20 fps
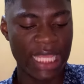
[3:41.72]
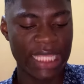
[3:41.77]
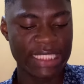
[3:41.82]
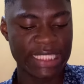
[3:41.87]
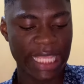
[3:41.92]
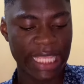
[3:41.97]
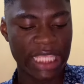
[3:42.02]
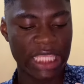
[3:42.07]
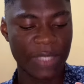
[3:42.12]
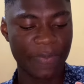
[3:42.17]
It
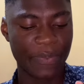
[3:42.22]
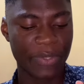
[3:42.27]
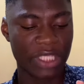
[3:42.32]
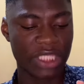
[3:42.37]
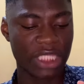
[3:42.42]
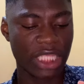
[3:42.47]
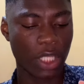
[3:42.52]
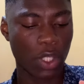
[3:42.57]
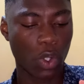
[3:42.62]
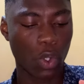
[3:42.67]
said keep
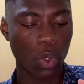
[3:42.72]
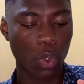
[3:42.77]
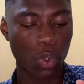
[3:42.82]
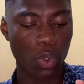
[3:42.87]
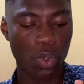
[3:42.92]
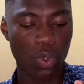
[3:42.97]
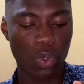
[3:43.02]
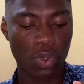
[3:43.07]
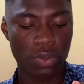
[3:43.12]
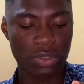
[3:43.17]
in a
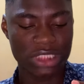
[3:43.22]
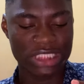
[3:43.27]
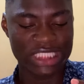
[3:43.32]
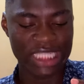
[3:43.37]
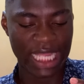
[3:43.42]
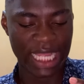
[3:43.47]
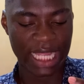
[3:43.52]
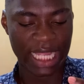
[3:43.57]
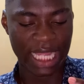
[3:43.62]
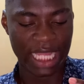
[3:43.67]
cool,
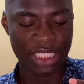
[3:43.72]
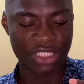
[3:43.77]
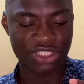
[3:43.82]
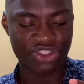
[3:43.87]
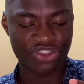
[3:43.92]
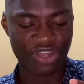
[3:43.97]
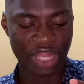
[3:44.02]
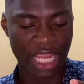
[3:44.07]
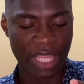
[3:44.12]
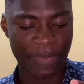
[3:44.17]
dark
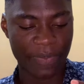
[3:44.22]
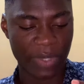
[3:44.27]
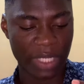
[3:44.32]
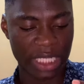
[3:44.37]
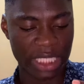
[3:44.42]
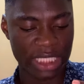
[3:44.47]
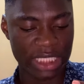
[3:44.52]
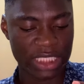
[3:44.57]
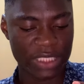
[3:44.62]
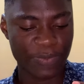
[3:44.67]
and dry
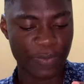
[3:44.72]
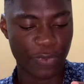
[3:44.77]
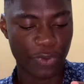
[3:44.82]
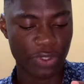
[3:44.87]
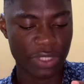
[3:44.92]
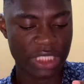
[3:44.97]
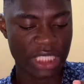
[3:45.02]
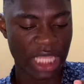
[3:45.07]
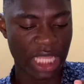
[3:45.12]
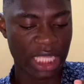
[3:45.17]
place.
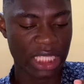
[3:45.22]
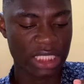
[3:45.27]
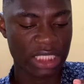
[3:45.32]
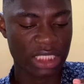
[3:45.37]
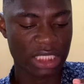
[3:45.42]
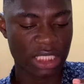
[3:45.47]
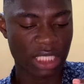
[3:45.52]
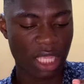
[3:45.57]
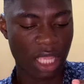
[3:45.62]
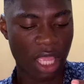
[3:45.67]

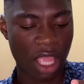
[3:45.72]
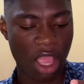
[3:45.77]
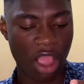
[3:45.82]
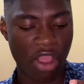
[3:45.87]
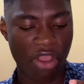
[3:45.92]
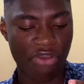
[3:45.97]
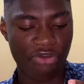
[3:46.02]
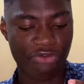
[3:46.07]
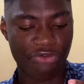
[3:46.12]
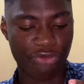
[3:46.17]
Protect
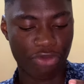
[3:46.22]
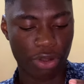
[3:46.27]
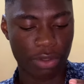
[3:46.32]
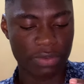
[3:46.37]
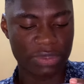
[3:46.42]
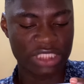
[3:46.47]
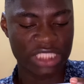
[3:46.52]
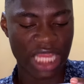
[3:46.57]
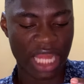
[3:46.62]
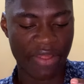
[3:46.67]

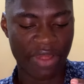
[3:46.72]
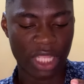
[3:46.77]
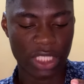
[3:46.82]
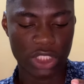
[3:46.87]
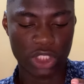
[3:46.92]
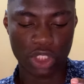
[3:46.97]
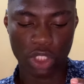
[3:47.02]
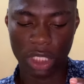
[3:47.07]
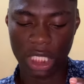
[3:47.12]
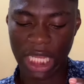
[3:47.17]
from direct
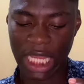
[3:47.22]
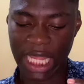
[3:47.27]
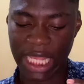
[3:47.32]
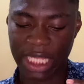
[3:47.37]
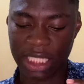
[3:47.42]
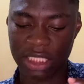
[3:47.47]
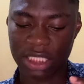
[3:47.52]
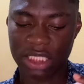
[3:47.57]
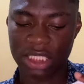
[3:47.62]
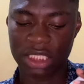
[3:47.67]

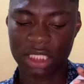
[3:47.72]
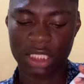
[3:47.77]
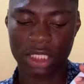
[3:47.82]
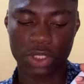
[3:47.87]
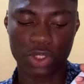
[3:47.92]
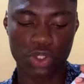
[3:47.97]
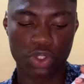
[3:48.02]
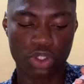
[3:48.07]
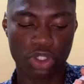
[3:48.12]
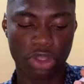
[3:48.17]
sunlight.
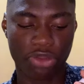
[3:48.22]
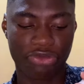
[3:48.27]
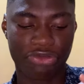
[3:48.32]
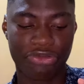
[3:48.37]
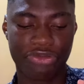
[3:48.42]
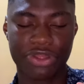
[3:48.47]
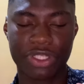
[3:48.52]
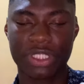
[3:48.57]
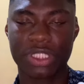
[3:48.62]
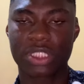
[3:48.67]
Do not
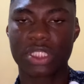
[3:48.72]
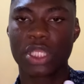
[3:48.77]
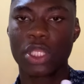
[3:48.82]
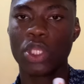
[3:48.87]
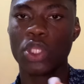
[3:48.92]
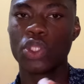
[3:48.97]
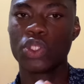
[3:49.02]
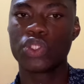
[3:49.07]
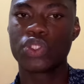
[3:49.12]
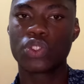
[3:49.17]
freeze.
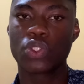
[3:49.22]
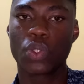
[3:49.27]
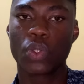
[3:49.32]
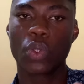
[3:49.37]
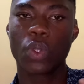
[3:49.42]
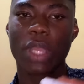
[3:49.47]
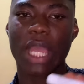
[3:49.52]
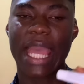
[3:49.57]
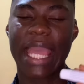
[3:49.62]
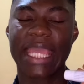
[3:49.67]

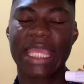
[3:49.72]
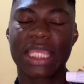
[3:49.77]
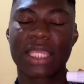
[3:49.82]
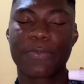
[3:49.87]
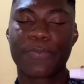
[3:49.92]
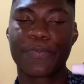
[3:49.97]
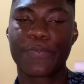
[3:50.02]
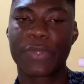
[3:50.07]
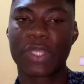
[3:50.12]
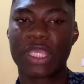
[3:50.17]
So I
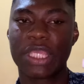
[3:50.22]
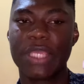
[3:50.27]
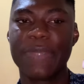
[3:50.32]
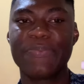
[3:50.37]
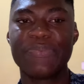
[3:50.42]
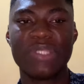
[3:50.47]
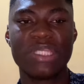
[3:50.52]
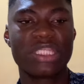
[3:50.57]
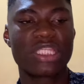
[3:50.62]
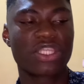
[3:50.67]

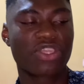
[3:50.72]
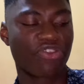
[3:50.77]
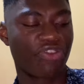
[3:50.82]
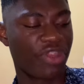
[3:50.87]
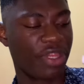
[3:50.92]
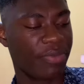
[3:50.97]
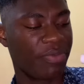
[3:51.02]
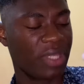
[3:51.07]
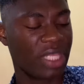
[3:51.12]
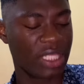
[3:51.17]
keep this
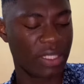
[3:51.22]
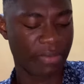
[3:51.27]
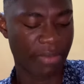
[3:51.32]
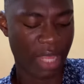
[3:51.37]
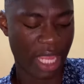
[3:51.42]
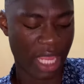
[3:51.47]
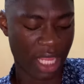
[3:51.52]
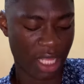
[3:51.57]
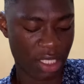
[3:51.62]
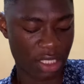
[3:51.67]
cream in
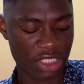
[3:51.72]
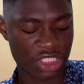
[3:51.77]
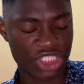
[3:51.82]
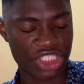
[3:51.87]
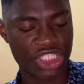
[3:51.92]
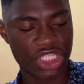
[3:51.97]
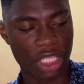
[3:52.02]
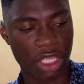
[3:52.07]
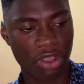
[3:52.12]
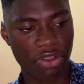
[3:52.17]
my
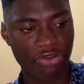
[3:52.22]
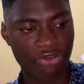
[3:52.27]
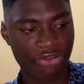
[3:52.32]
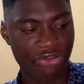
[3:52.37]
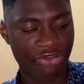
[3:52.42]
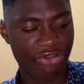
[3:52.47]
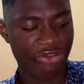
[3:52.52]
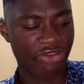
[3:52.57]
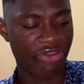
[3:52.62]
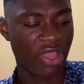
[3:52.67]

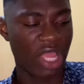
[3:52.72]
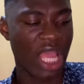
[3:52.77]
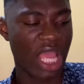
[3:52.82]
shelf.